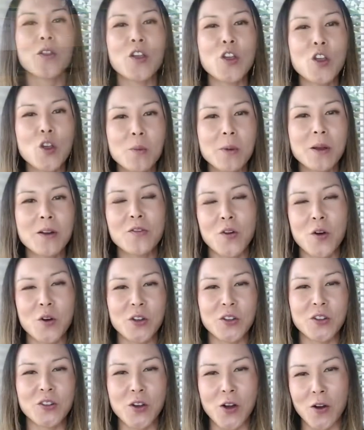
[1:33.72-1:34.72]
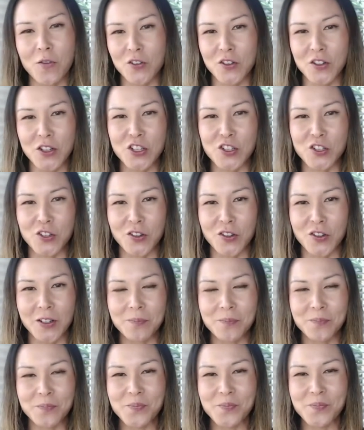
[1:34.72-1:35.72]
human focused conversations.
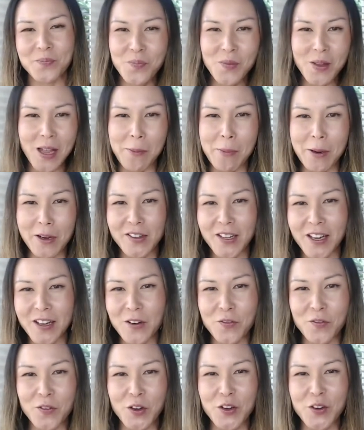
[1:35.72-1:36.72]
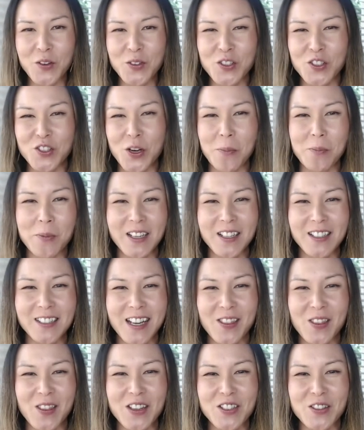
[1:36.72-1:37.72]
I'm excited for you to jump in and
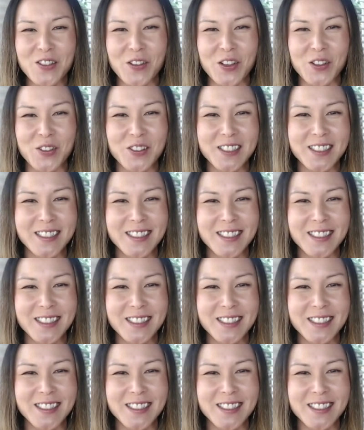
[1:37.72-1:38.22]
the interview.